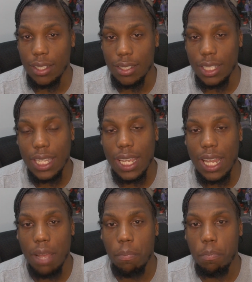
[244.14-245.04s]
It
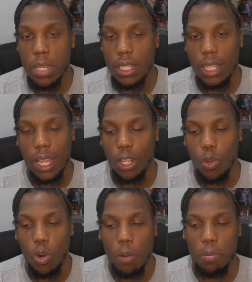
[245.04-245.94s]
cannot be like
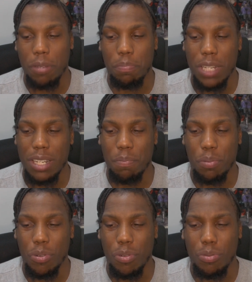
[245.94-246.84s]
corporate
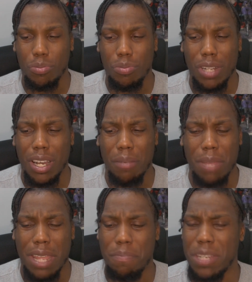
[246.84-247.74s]
people,
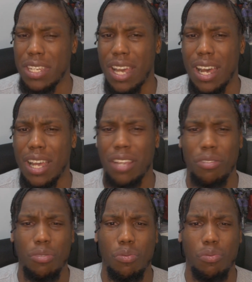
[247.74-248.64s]
FBI
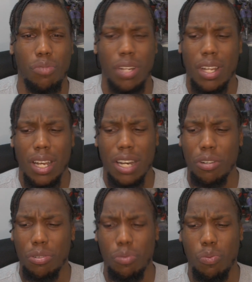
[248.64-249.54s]
who
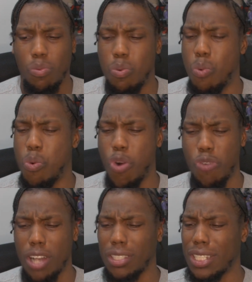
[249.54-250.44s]

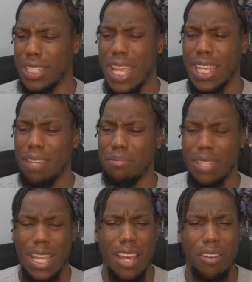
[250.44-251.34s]
want to take him
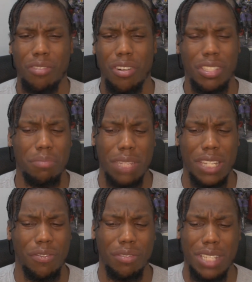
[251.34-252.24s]
down, or some
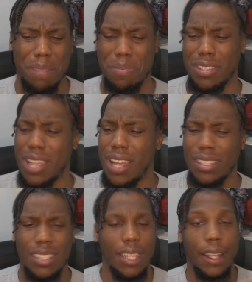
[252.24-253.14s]
evil type of
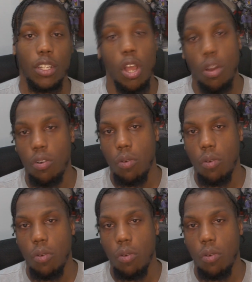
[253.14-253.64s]
scientist. Like, no.